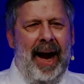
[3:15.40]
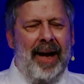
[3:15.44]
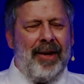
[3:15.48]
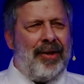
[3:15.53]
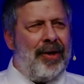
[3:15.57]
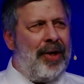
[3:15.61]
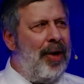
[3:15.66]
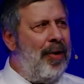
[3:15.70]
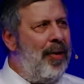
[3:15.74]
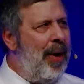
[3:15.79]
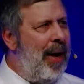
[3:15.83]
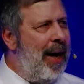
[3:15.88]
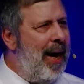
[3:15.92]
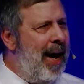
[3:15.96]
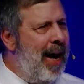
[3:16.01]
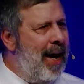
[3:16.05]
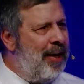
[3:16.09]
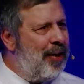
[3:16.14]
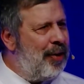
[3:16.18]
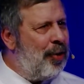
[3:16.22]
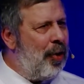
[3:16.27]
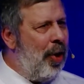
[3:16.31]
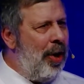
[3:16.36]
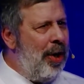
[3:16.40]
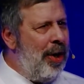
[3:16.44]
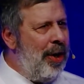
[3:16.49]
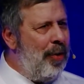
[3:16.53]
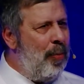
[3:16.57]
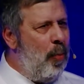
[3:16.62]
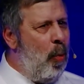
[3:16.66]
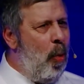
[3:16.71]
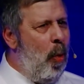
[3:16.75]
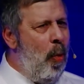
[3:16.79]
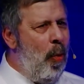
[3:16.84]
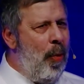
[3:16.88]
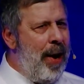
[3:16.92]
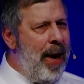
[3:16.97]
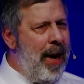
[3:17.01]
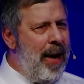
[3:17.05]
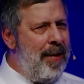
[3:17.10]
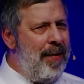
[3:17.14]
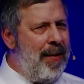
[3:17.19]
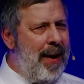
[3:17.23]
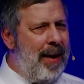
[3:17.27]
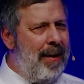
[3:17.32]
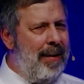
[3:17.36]
So he started
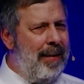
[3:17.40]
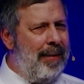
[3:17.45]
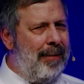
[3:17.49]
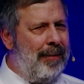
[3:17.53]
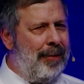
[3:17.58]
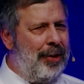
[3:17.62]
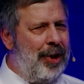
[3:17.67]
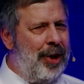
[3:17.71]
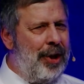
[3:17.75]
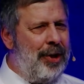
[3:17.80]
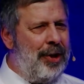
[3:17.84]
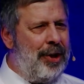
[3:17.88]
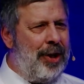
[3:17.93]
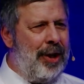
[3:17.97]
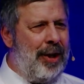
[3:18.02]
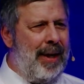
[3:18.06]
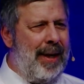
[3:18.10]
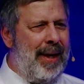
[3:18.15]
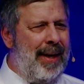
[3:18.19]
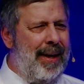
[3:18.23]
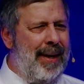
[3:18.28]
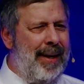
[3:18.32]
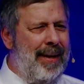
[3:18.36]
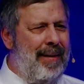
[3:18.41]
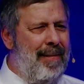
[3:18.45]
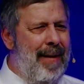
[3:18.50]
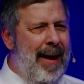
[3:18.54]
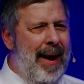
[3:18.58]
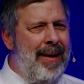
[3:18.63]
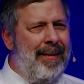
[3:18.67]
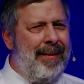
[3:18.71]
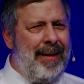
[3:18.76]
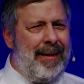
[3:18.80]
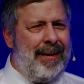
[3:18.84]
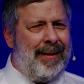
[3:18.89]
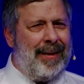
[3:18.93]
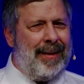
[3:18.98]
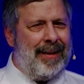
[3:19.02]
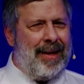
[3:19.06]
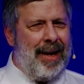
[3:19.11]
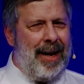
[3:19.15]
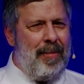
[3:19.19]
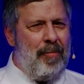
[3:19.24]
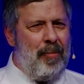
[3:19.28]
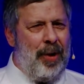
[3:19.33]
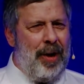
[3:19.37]
walking there a little gingerly, and around this
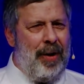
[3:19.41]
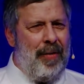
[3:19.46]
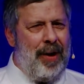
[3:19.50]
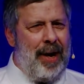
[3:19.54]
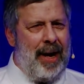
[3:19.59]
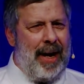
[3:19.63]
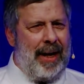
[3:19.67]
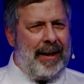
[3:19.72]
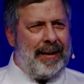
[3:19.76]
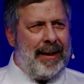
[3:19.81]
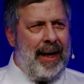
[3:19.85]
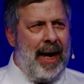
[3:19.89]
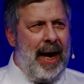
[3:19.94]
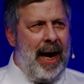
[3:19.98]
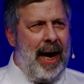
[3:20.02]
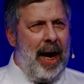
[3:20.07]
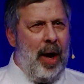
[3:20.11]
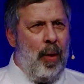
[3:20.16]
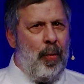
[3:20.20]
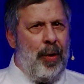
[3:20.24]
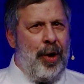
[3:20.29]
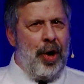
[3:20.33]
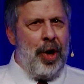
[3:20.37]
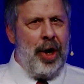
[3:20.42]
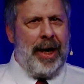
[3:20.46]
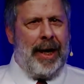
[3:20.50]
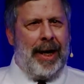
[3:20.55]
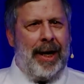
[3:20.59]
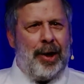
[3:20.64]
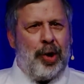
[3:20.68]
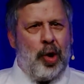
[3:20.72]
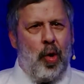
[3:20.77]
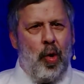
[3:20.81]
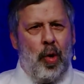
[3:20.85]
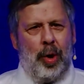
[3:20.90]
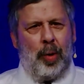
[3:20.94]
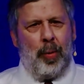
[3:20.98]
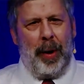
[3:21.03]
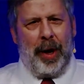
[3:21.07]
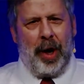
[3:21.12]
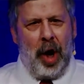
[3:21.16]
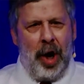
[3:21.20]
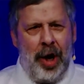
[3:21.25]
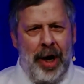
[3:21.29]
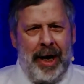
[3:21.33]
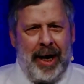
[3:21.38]
time we realized, we're going to get caught, we're
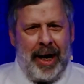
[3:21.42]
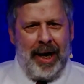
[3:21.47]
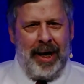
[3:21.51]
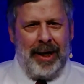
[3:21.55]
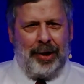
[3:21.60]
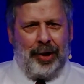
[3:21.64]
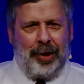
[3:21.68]
going to get